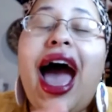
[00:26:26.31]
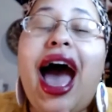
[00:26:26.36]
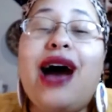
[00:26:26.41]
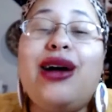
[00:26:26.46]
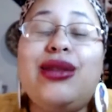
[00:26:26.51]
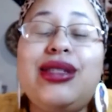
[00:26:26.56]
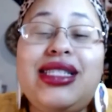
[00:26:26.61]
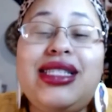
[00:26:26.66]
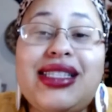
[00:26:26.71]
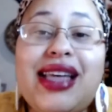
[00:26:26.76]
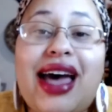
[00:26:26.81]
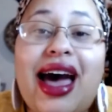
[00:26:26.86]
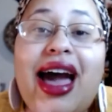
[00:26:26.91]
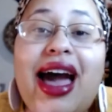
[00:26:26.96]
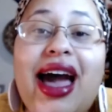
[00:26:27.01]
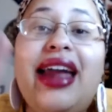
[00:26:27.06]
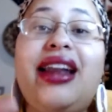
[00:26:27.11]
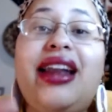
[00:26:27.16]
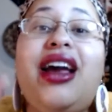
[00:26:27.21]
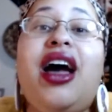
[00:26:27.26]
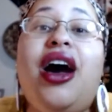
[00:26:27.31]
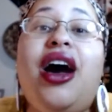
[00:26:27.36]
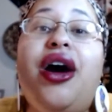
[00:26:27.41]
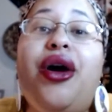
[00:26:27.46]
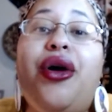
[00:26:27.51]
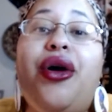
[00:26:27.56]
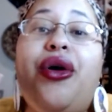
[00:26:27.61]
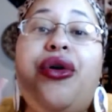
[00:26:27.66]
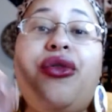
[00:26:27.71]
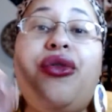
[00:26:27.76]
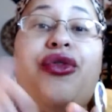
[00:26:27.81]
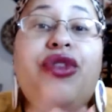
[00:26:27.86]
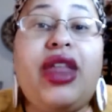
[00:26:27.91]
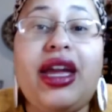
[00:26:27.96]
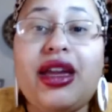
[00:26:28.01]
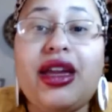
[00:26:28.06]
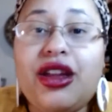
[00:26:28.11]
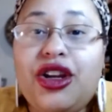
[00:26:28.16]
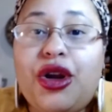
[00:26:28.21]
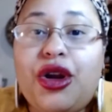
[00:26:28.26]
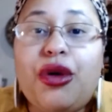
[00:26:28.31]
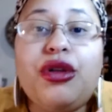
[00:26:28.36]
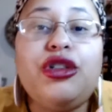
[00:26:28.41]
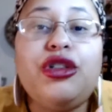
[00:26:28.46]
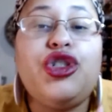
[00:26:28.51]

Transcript: outside of like, you know,